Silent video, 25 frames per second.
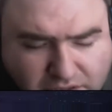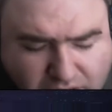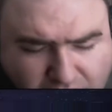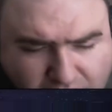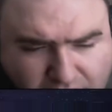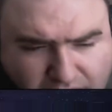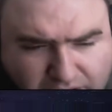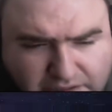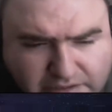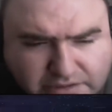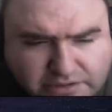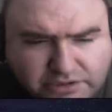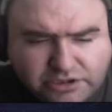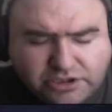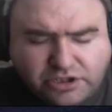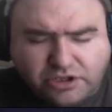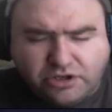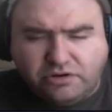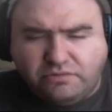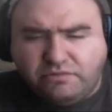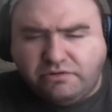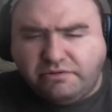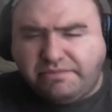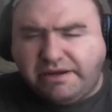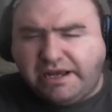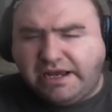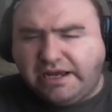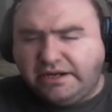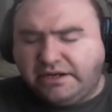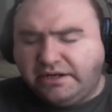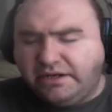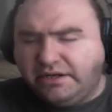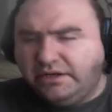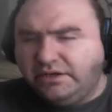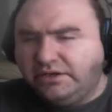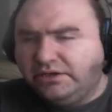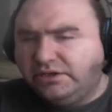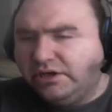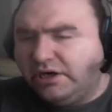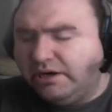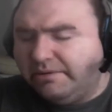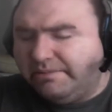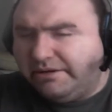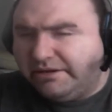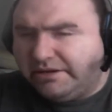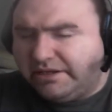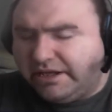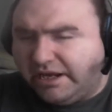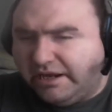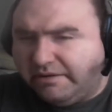Alright, so we're back. Sorry
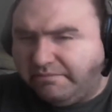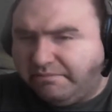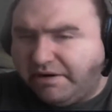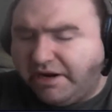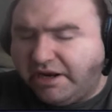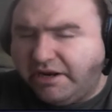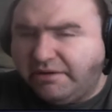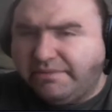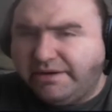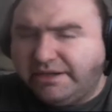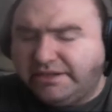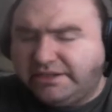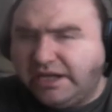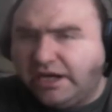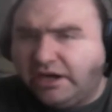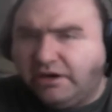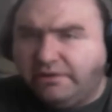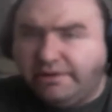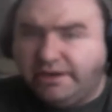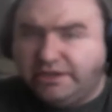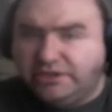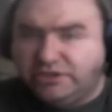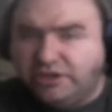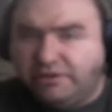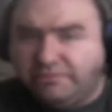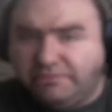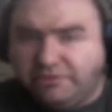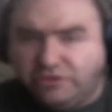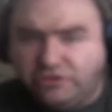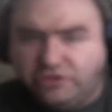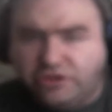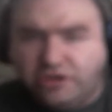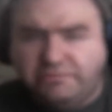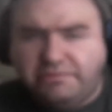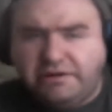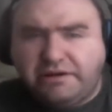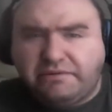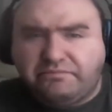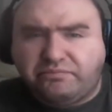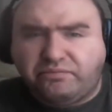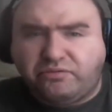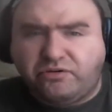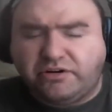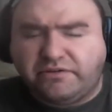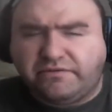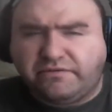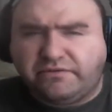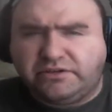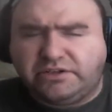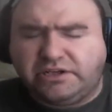about that. But anyways, yeah, alright. So I'm a little bit
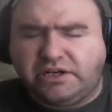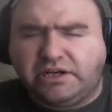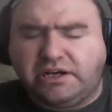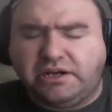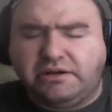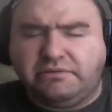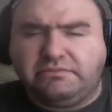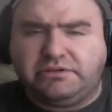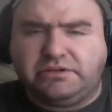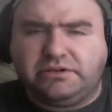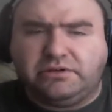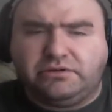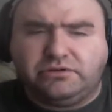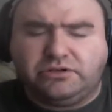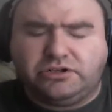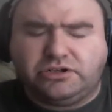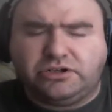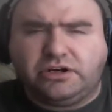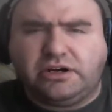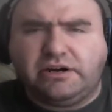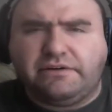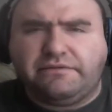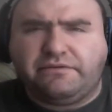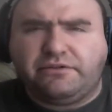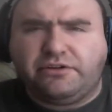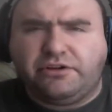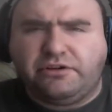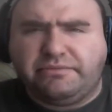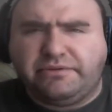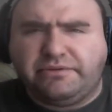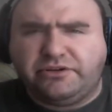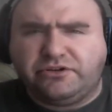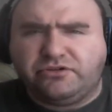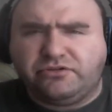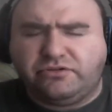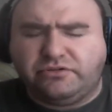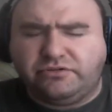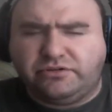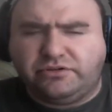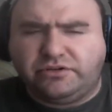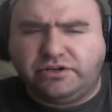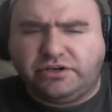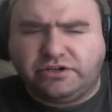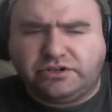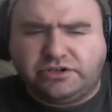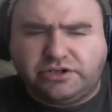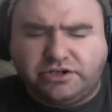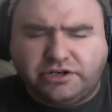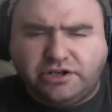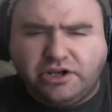pressed for time, so sorry for a little bit of a short
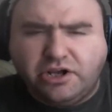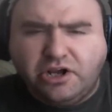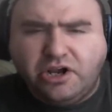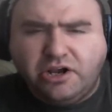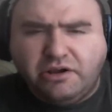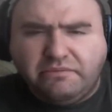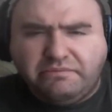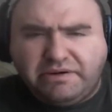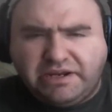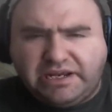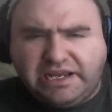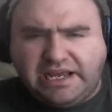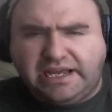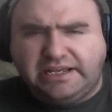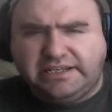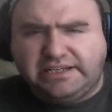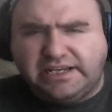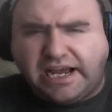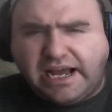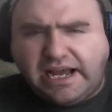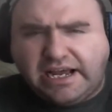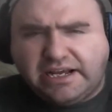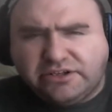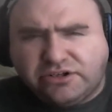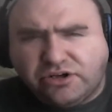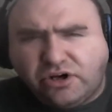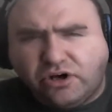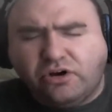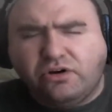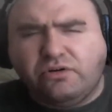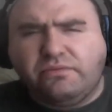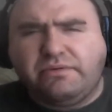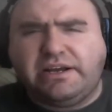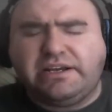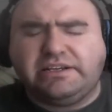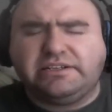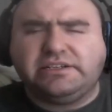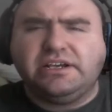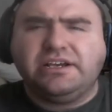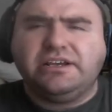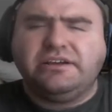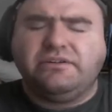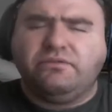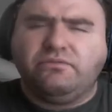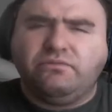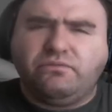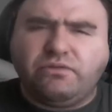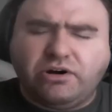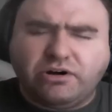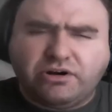introduction. But yes, as always,
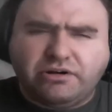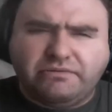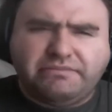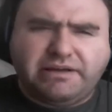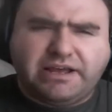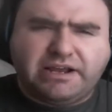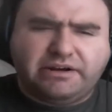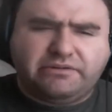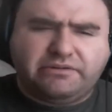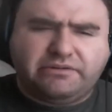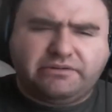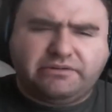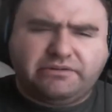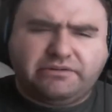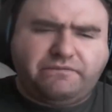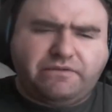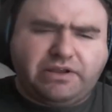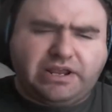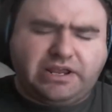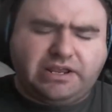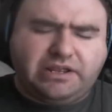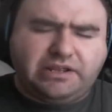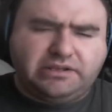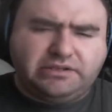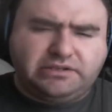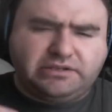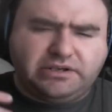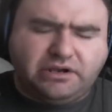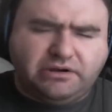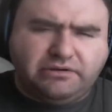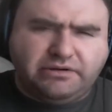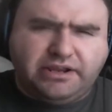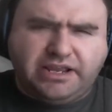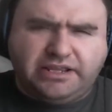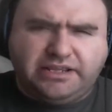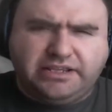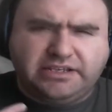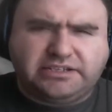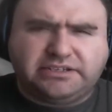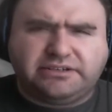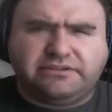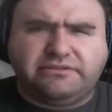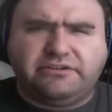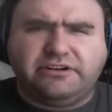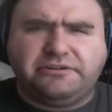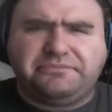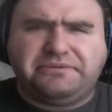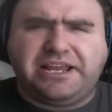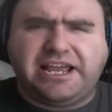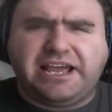welcome back, RWBY fans. Okay, this is
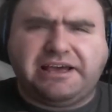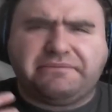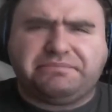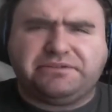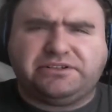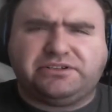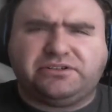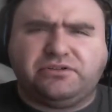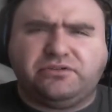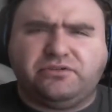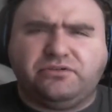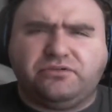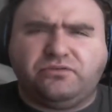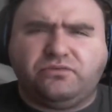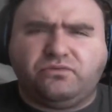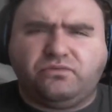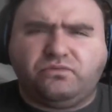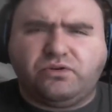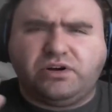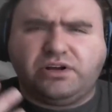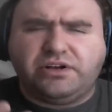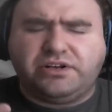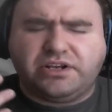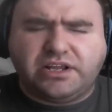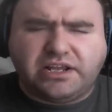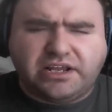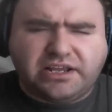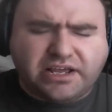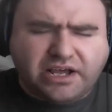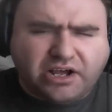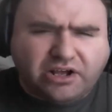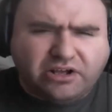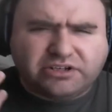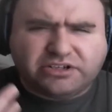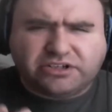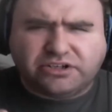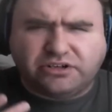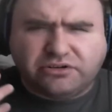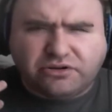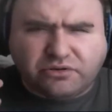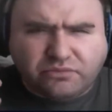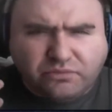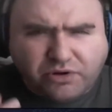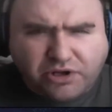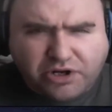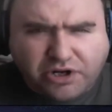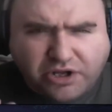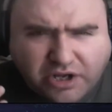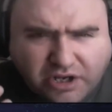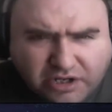going to be episode 1, also the
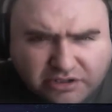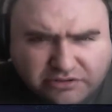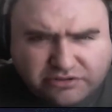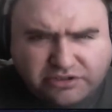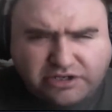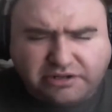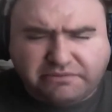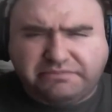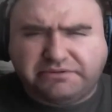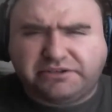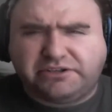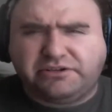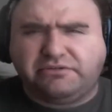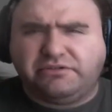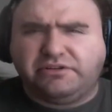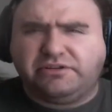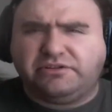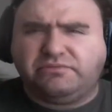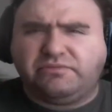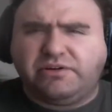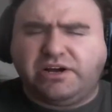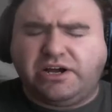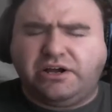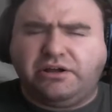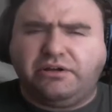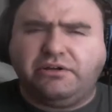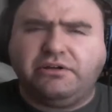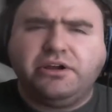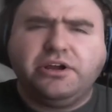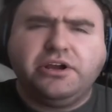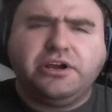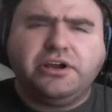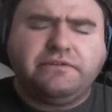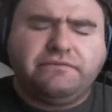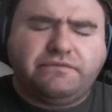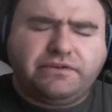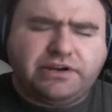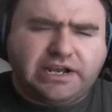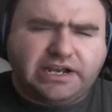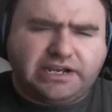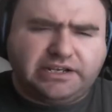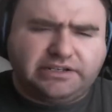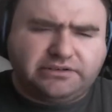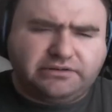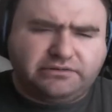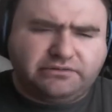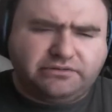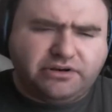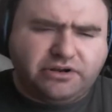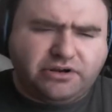100 episode as well, if you guys
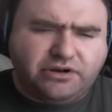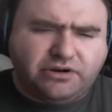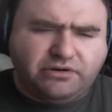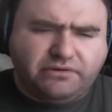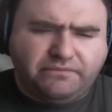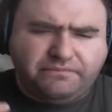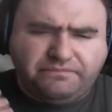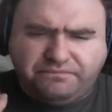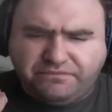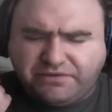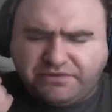don't know.